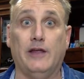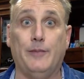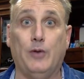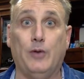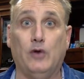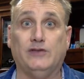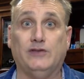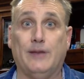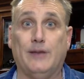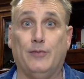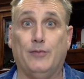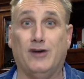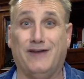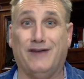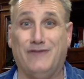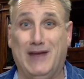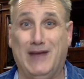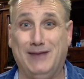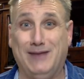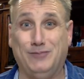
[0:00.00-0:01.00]
the post I put
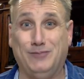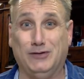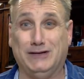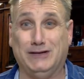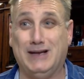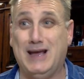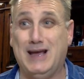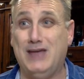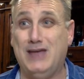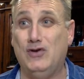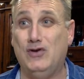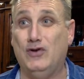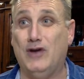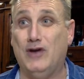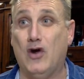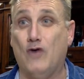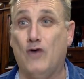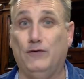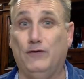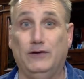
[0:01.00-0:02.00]
on Facebook today.
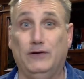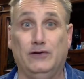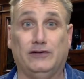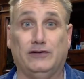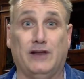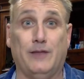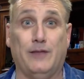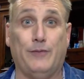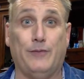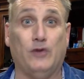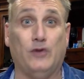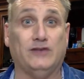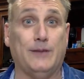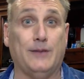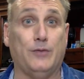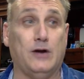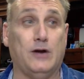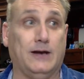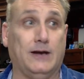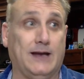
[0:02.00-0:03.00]
Hopefully you saw the post I
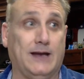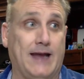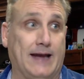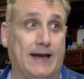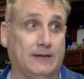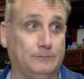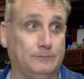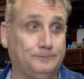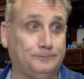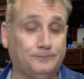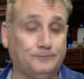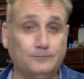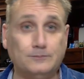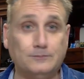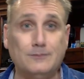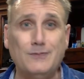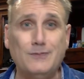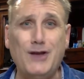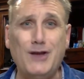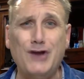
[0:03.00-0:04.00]
put on Connect,
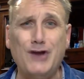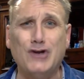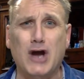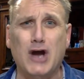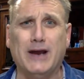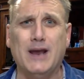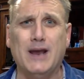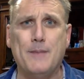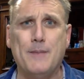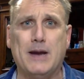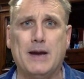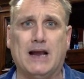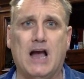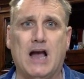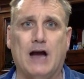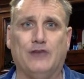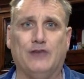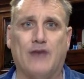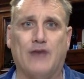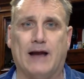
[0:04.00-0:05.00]
talking about a
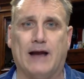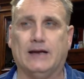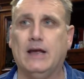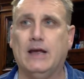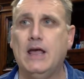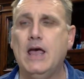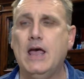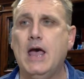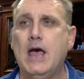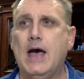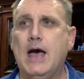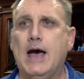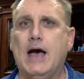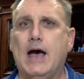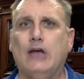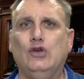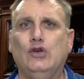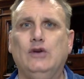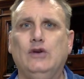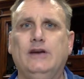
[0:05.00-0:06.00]
contract.
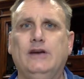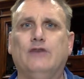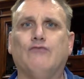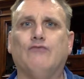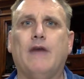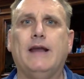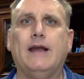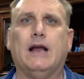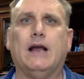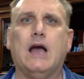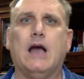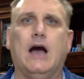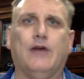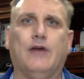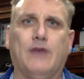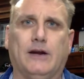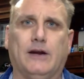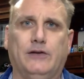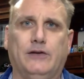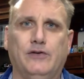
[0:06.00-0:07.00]
You need to write a
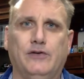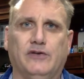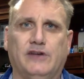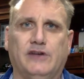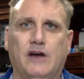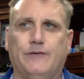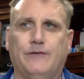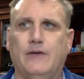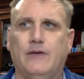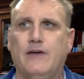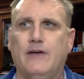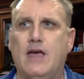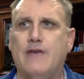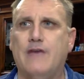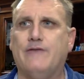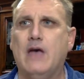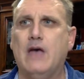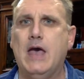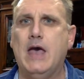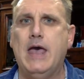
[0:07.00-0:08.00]
contract to yourself.
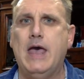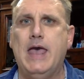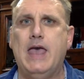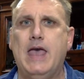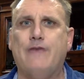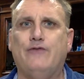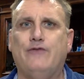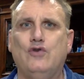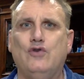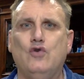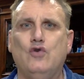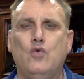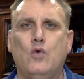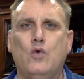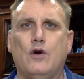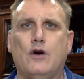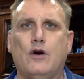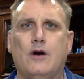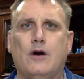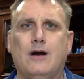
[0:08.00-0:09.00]
If you
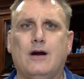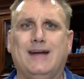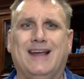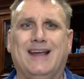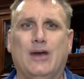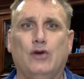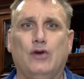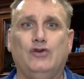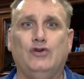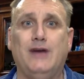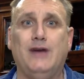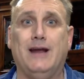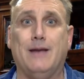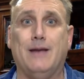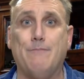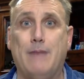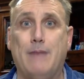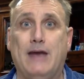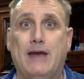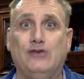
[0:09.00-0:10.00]
were negotiating
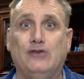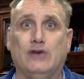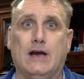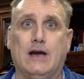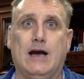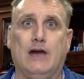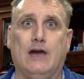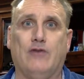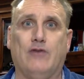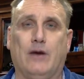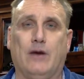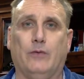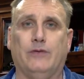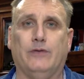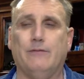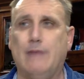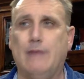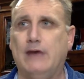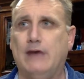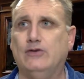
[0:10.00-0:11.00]
a major contract
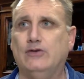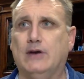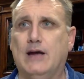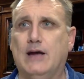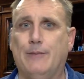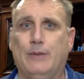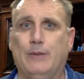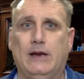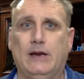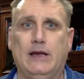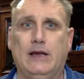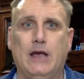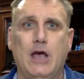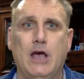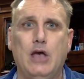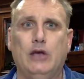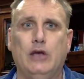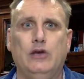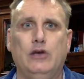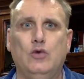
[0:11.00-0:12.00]
with a major company,
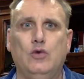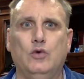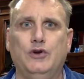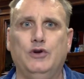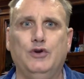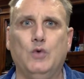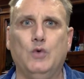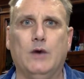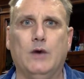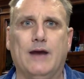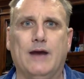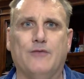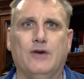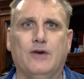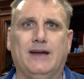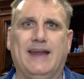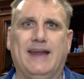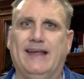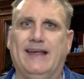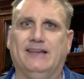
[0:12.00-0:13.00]
you would do whatever
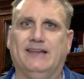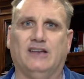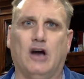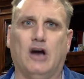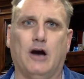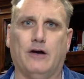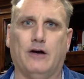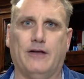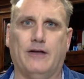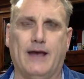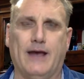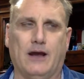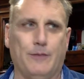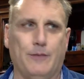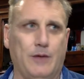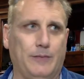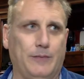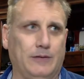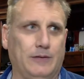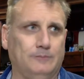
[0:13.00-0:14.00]
it takes to honor that
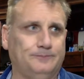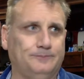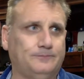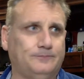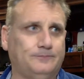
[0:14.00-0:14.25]
commitment.